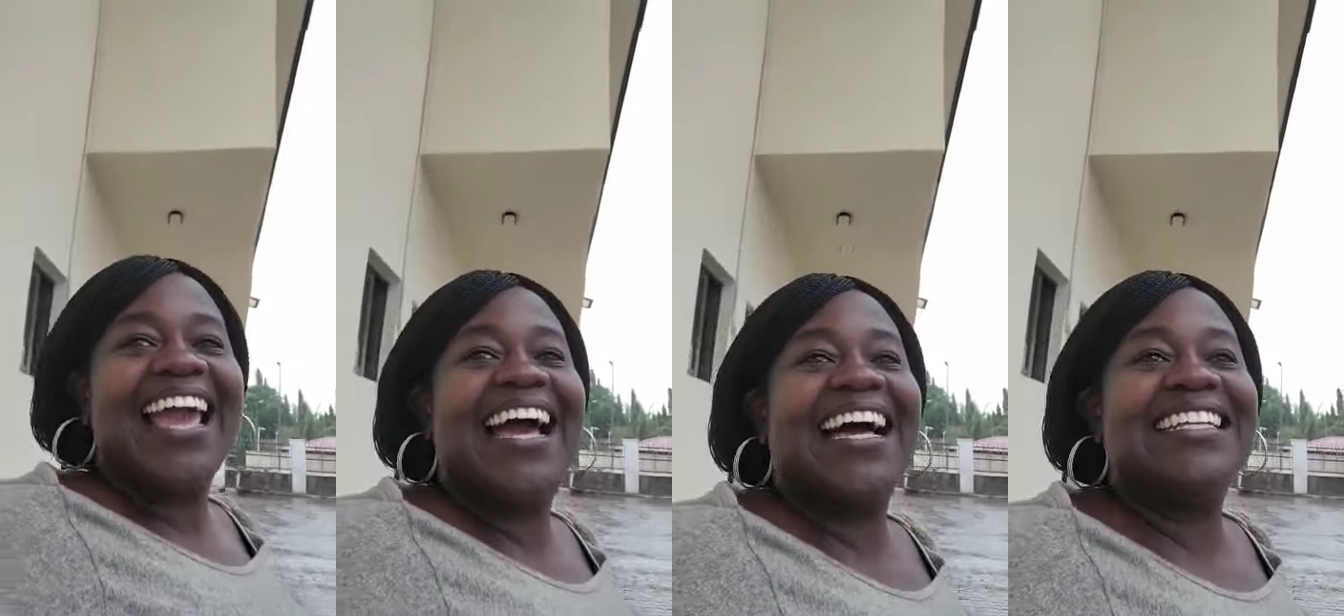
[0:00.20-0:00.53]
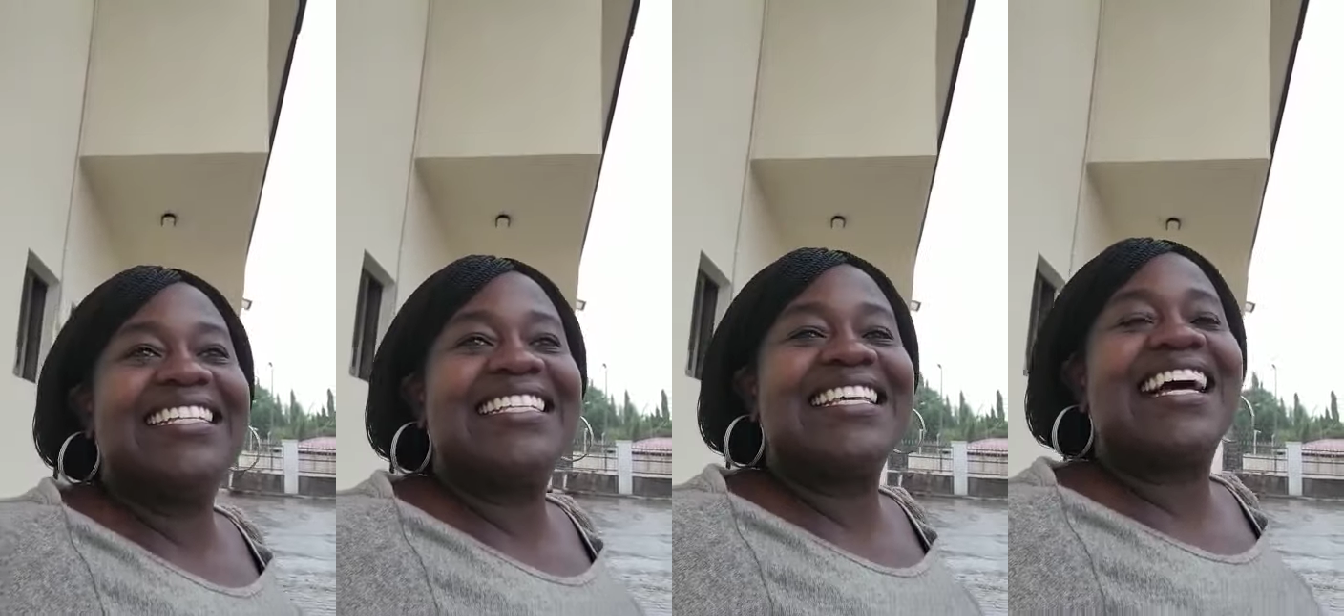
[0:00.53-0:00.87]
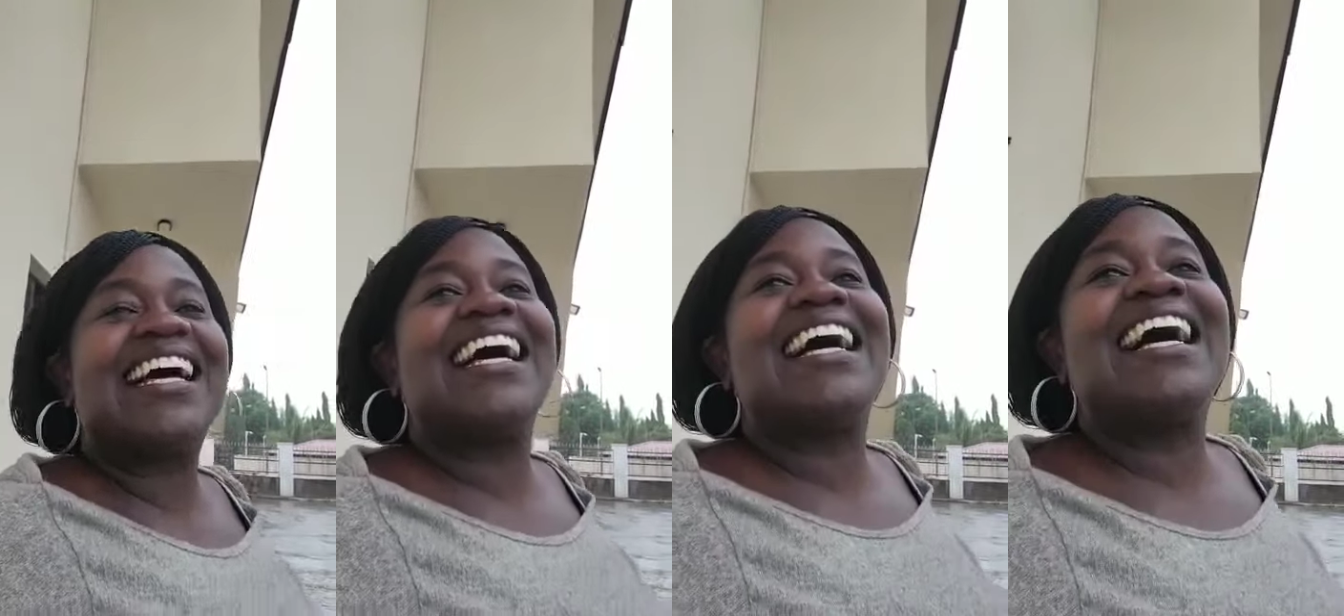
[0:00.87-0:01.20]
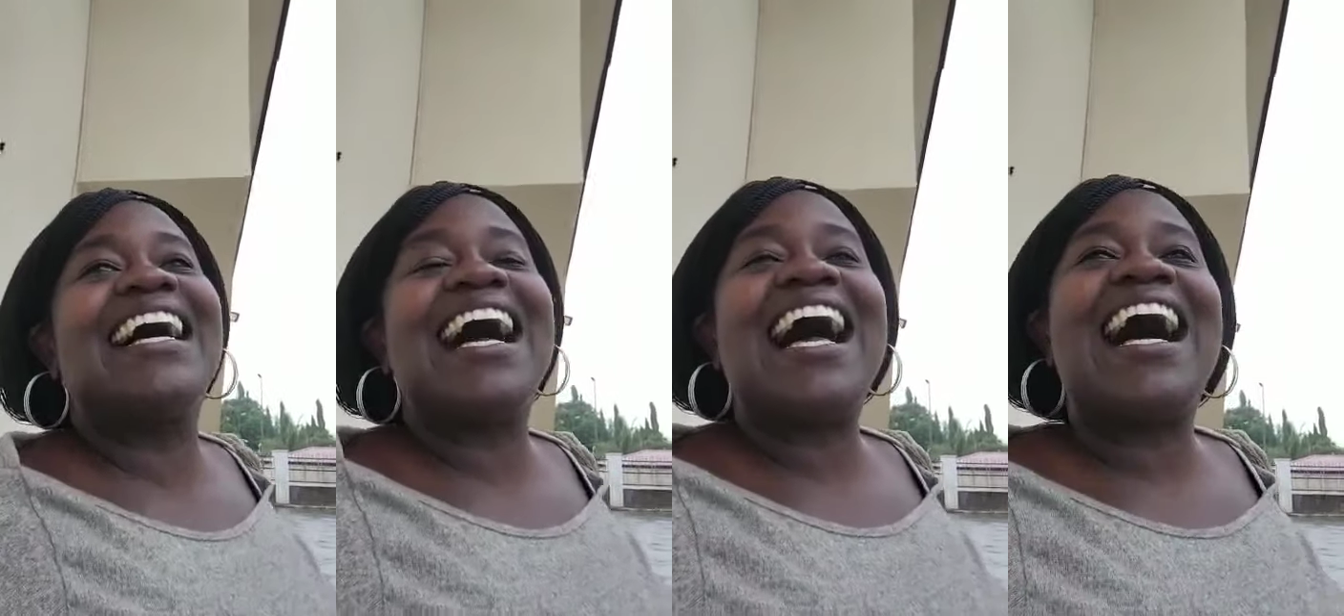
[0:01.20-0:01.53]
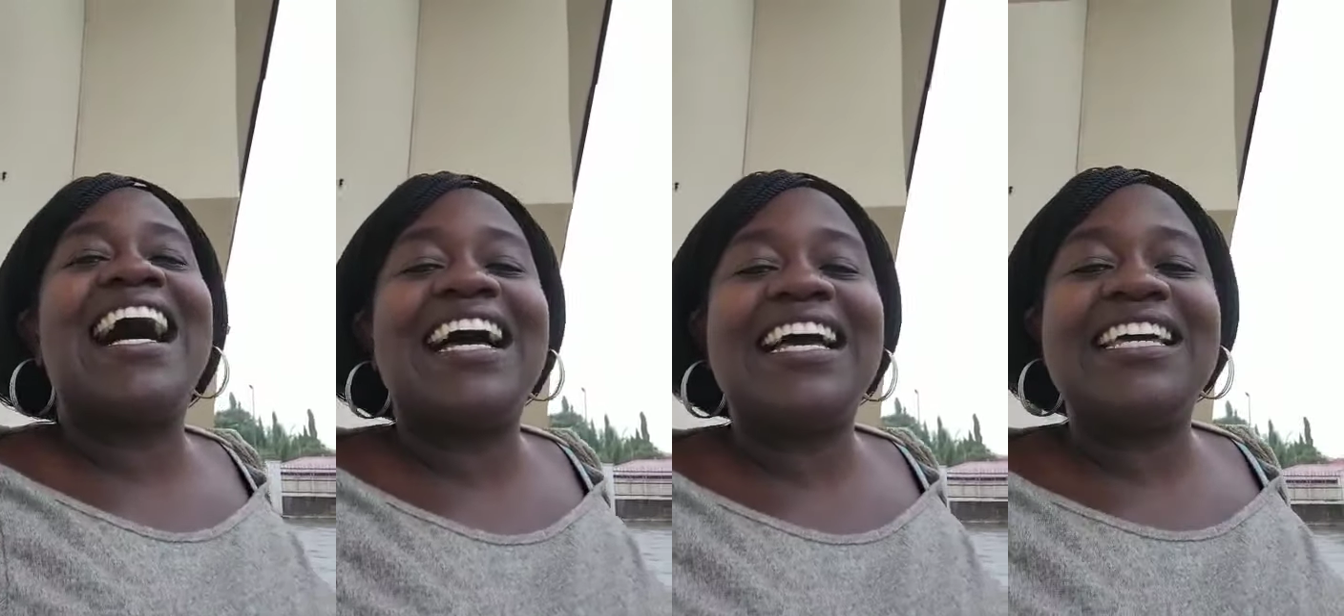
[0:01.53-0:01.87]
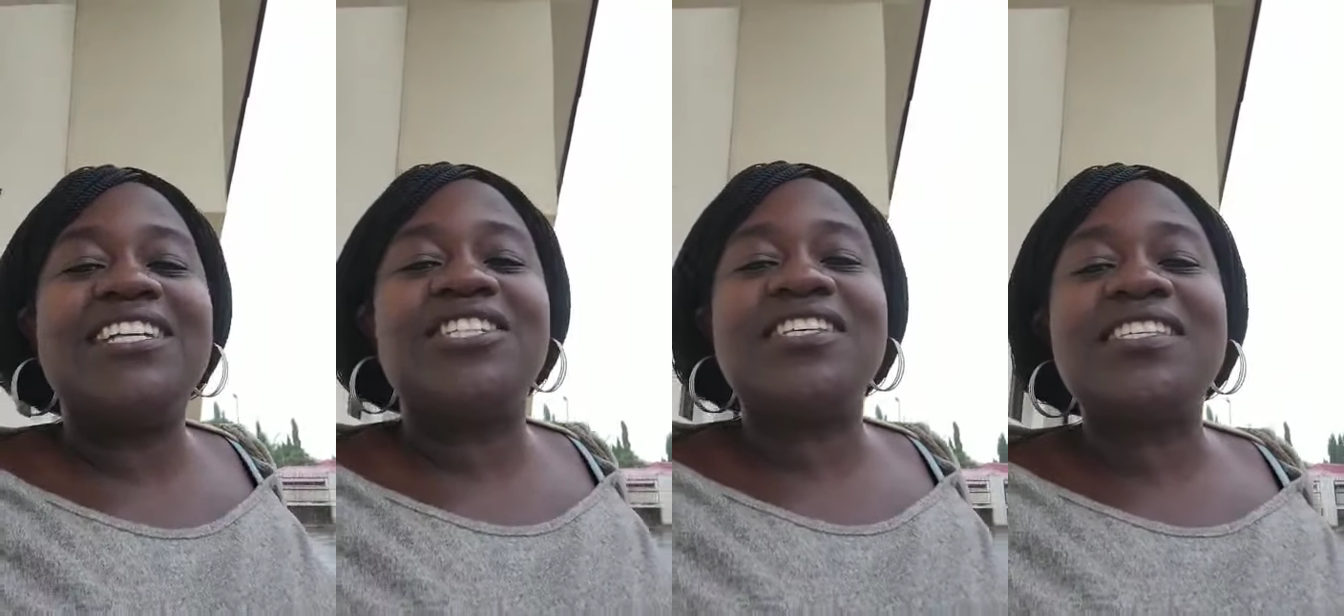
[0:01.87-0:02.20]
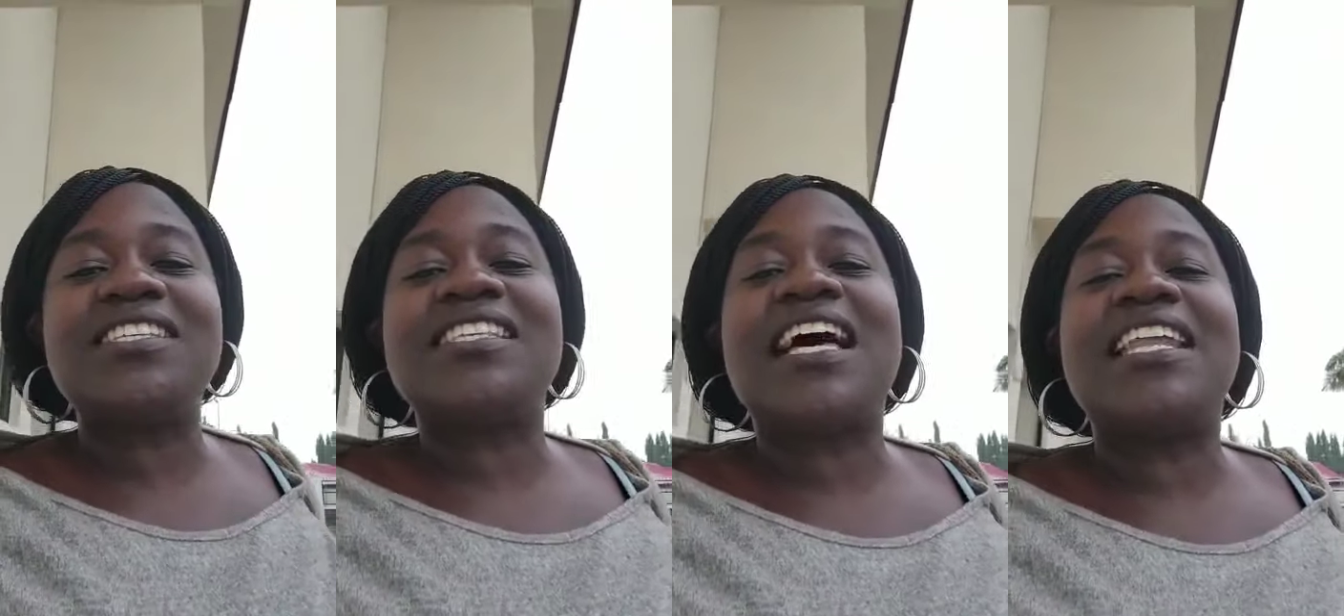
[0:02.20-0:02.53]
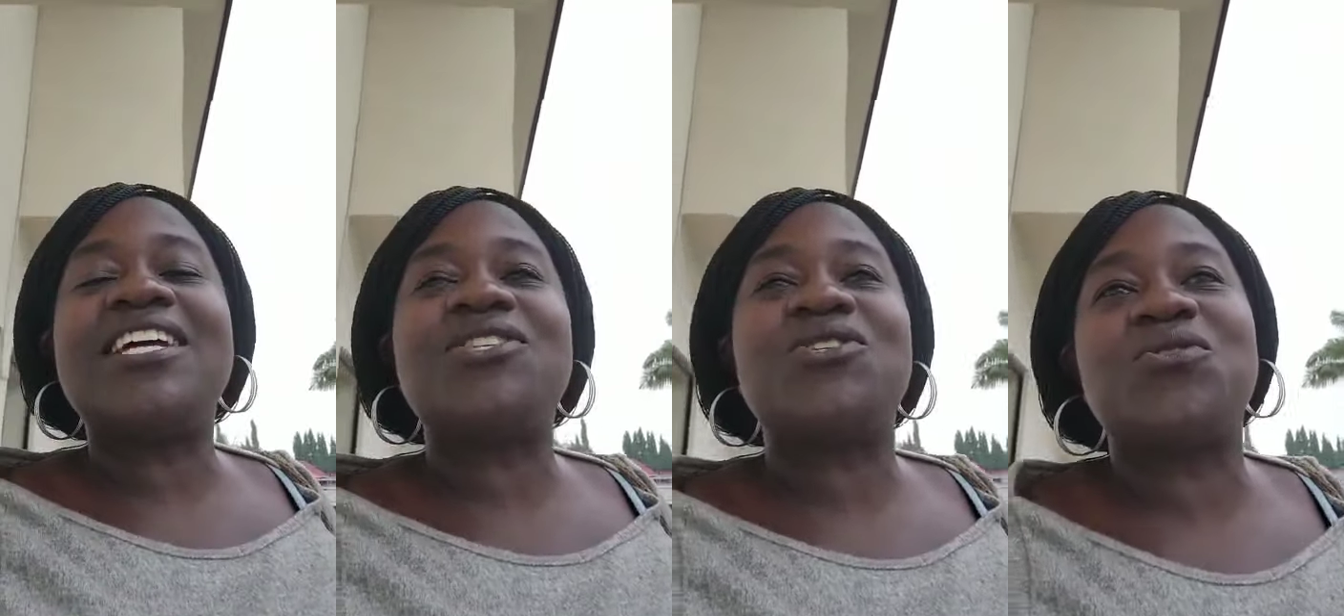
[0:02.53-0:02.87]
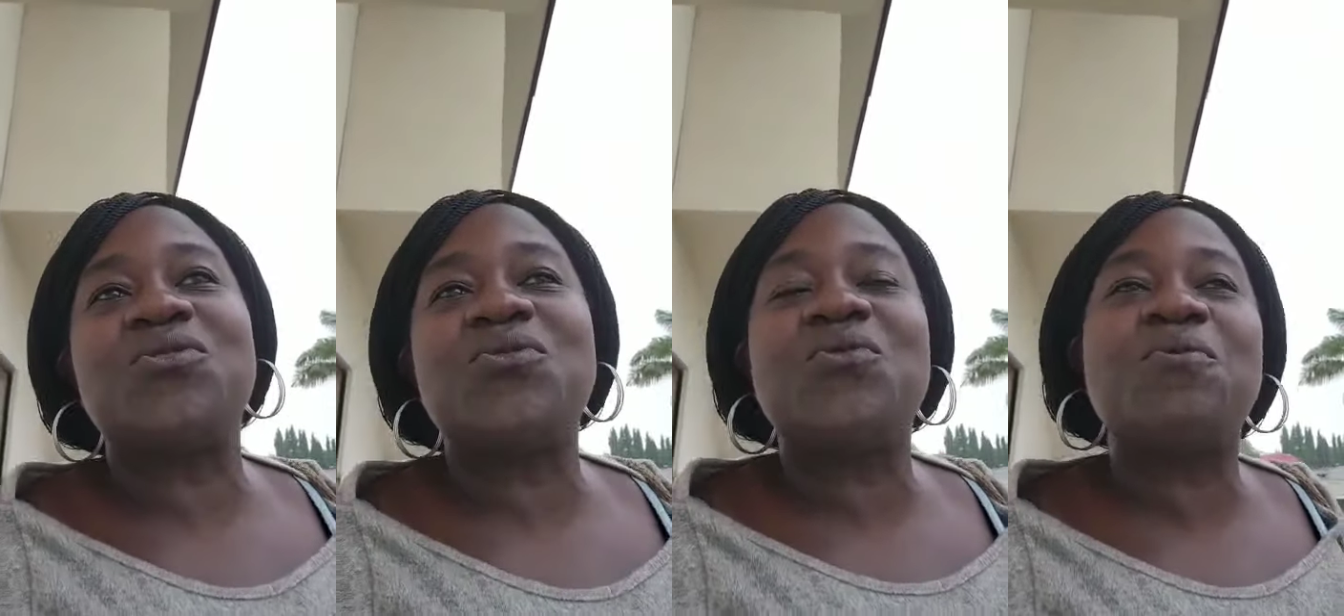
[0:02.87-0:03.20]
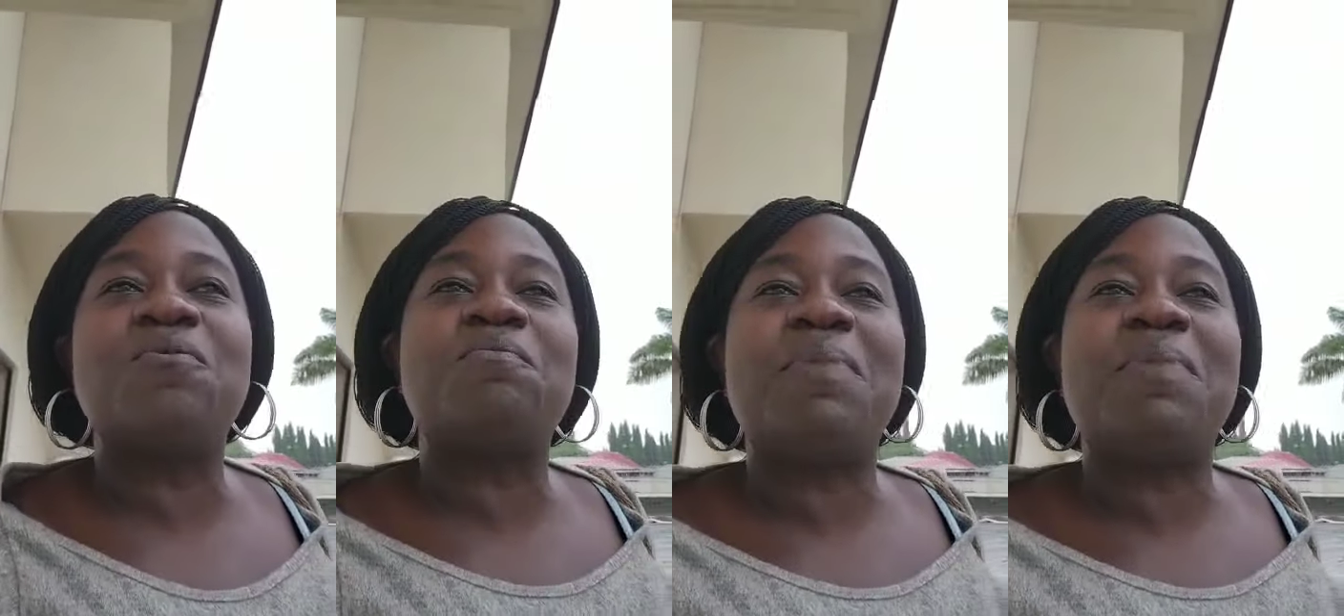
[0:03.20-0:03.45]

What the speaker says: And I just decided to